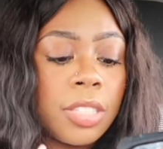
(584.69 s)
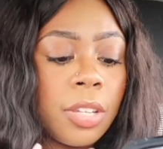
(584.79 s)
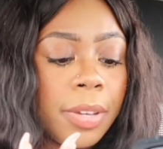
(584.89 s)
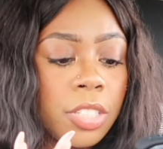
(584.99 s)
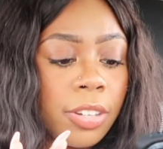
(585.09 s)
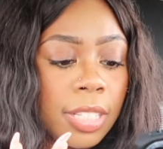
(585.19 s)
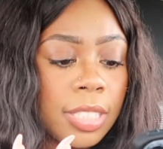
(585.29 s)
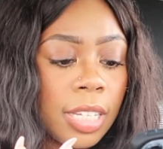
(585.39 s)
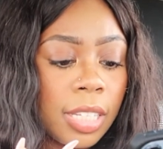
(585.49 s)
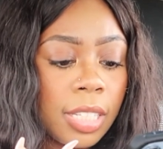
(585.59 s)
So
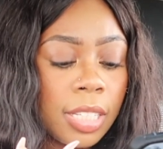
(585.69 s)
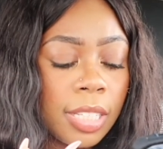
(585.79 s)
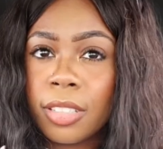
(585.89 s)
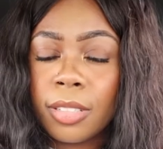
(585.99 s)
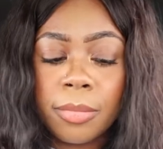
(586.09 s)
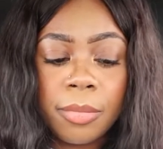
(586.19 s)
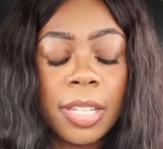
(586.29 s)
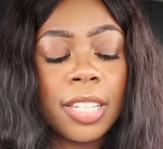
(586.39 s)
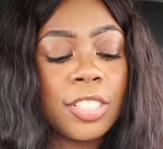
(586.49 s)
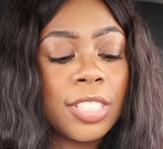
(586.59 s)
interesting.
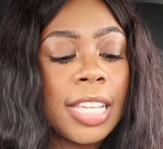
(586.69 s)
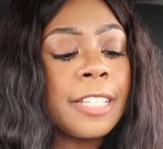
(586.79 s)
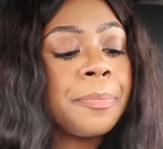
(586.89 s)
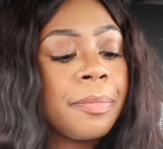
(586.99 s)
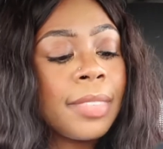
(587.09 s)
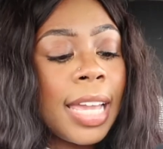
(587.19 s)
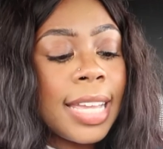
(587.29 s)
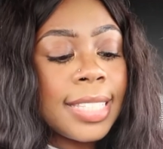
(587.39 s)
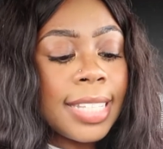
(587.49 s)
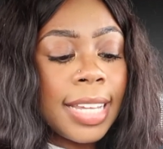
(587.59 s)
But it just said,
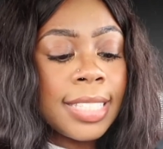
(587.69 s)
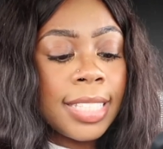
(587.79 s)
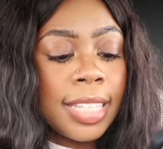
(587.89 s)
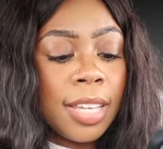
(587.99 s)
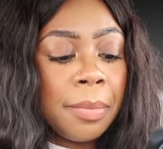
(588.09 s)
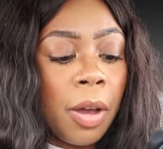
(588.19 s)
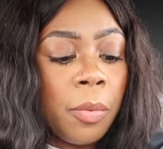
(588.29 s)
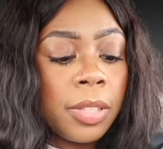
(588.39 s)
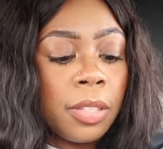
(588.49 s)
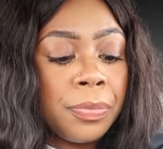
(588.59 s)
it's nice to think
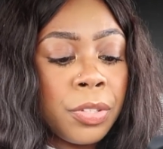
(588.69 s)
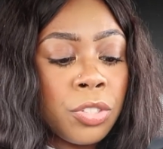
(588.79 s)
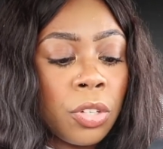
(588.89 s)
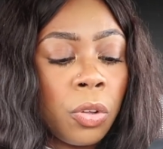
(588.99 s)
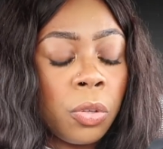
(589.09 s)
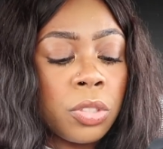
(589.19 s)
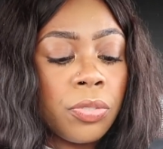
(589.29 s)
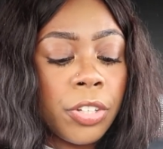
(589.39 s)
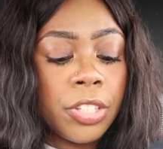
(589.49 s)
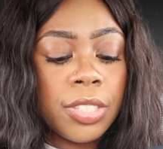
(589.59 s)
about what the future holds
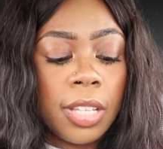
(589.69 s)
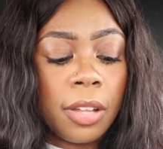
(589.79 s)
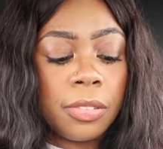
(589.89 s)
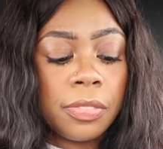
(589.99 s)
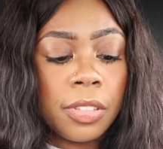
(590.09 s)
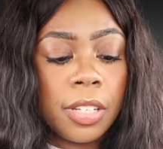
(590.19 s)
for yourself.